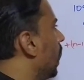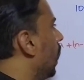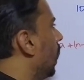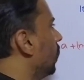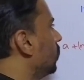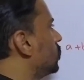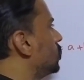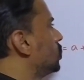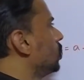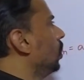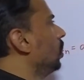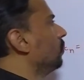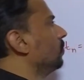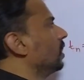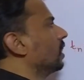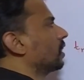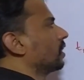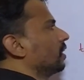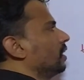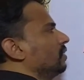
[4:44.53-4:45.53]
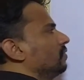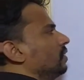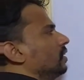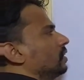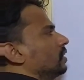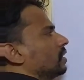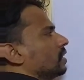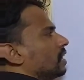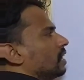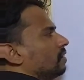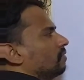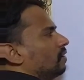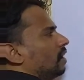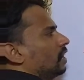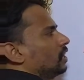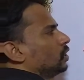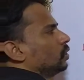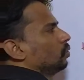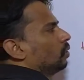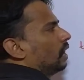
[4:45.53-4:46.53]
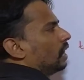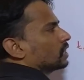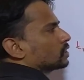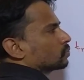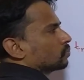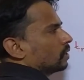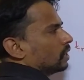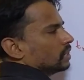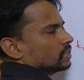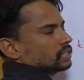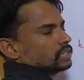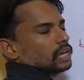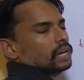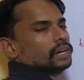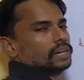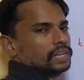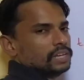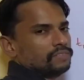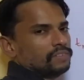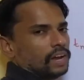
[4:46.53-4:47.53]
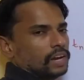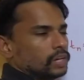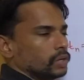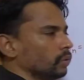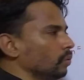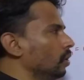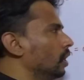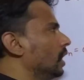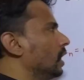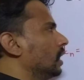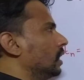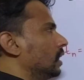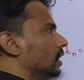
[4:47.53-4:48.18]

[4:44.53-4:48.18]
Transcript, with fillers: And sure, we are ready with A value as well as D value.